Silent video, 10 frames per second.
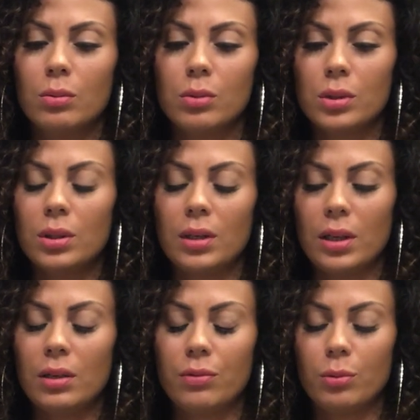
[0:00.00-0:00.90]
What's the
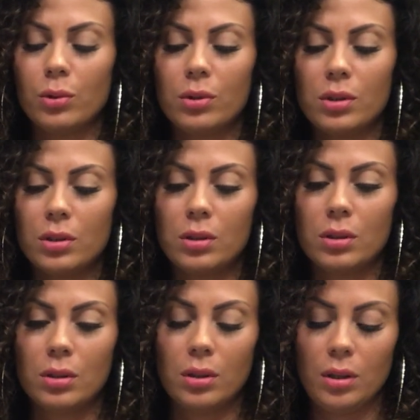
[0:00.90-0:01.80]
Nine of Wands
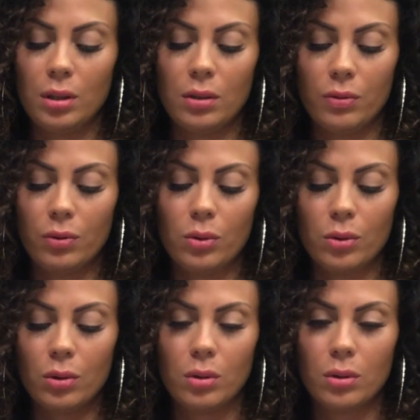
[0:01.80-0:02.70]
here
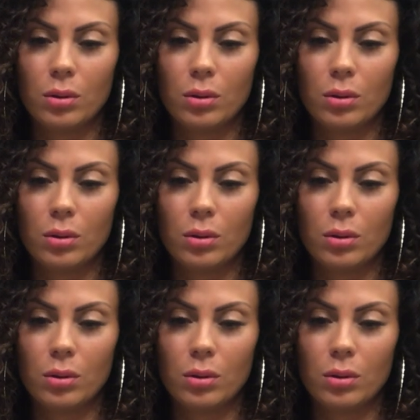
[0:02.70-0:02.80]
for?